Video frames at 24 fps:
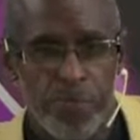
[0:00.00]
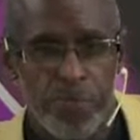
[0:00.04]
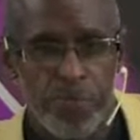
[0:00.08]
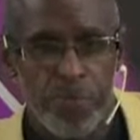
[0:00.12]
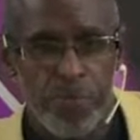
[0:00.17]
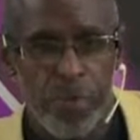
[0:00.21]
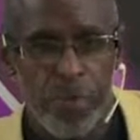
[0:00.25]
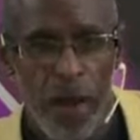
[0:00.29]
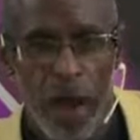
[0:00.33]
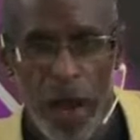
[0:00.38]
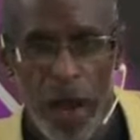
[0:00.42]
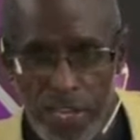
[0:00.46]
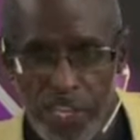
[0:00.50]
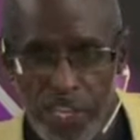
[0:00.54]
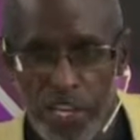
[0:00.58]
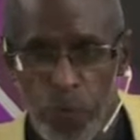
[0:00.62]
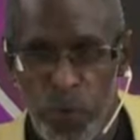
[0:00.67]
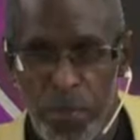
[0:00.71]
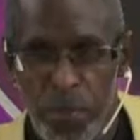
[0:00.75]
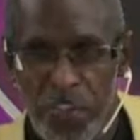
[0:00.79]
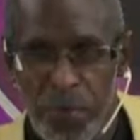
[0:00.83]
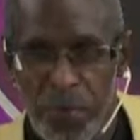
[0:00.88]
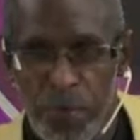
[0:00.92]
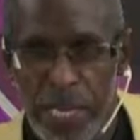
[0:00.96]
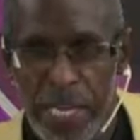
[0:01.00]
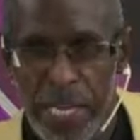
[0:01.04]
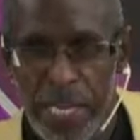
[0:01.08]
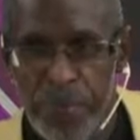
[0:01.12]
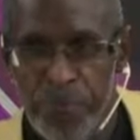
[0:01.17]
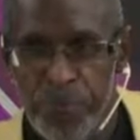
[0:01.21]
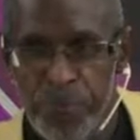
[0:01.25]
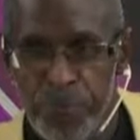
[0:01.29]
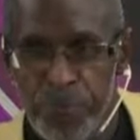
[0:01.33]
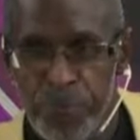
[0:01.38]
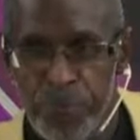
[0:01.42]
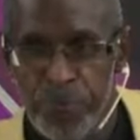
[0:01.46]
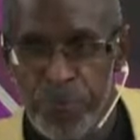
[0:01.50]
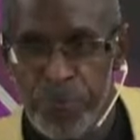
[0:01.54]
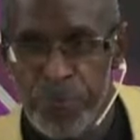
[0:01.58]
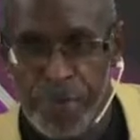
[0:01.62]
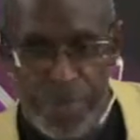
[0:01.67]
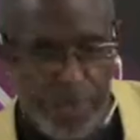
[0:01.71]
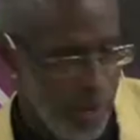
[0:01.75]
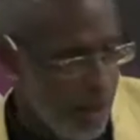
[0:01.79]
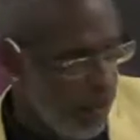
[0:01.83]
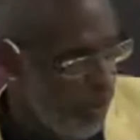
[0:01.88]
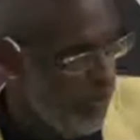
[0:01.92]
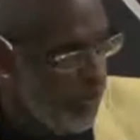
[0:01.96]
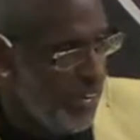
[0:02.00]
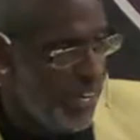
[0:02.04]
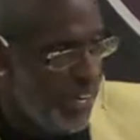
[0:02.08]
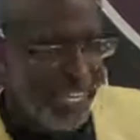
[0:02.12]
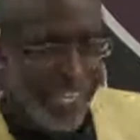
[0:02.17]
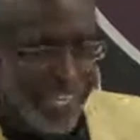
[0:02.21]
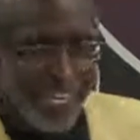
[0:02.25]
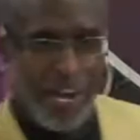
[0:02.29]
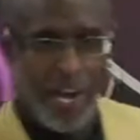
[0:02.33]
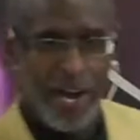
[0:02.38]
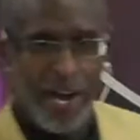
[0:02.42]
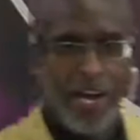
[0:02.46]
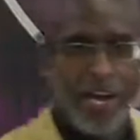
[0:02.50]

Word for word: Are you with me? Glory to God.